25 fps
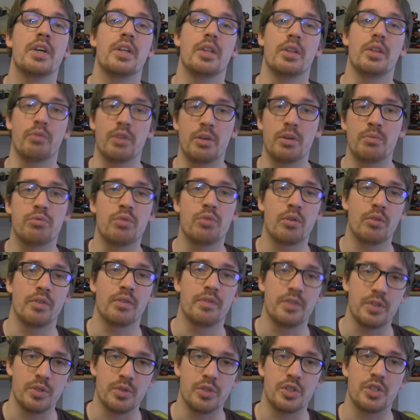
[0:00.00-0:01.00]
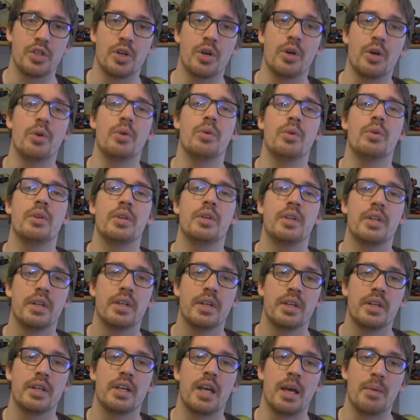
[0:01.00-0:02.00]
the Repro Review Show
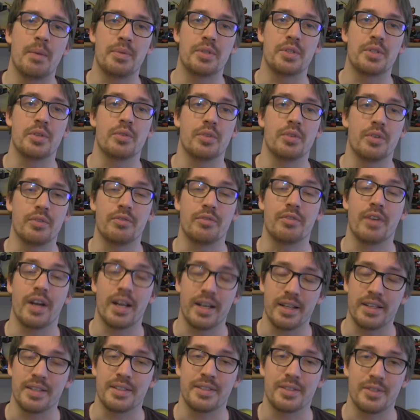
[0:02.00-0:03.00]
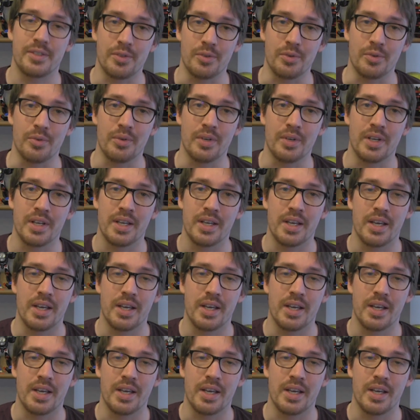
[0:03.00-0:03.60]
episode of Gradius II.